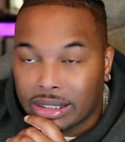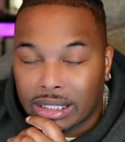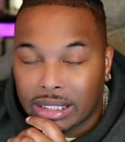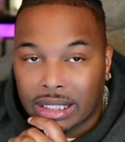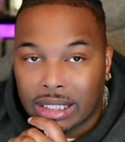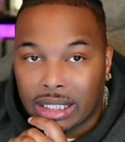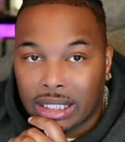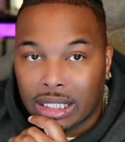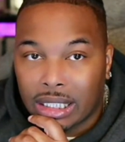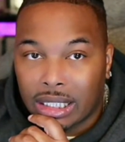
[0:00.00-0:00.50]

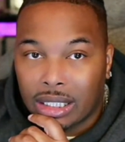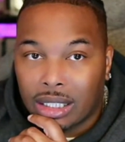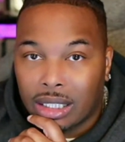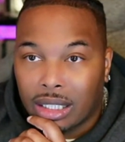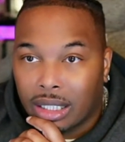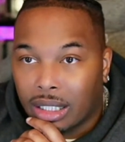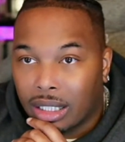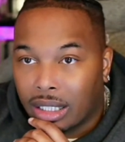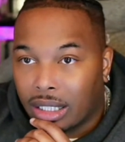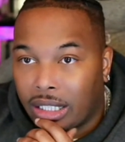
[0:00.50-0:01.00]
He
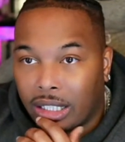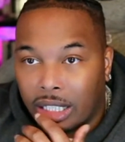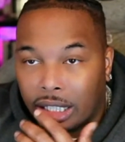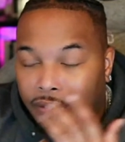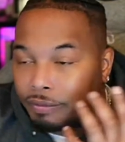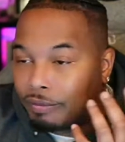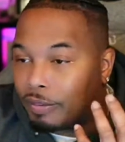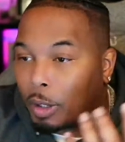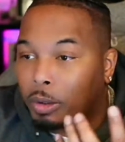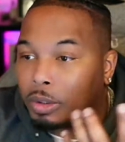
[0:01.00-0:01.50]

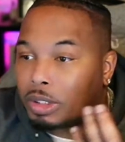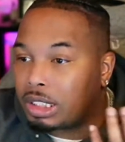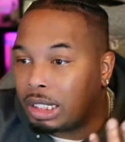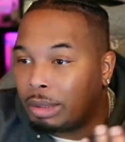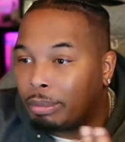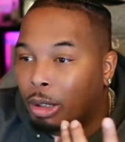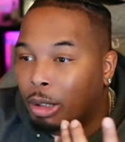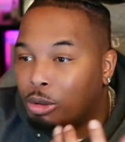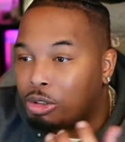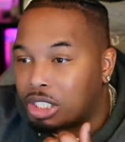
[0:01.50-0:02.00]
evokes
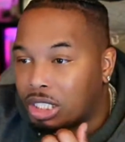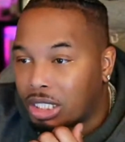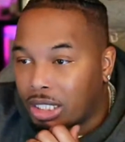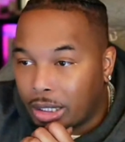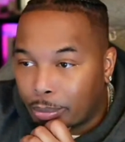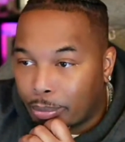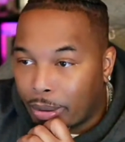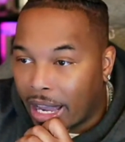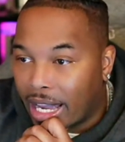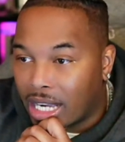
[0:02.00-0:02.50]
emotion
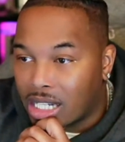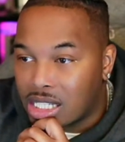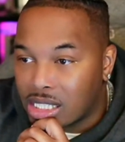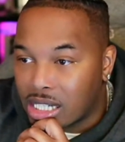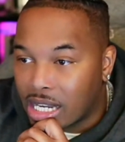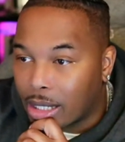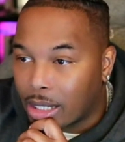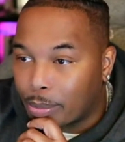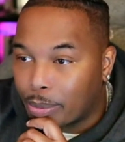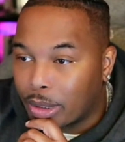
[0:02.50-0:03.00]
and passion
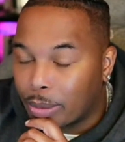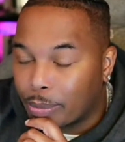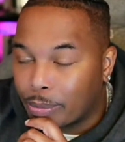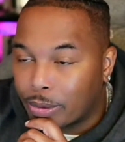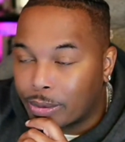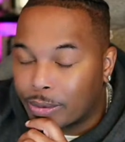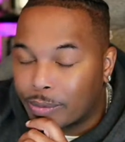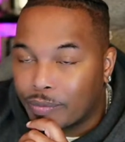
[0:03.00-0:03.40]
out of people.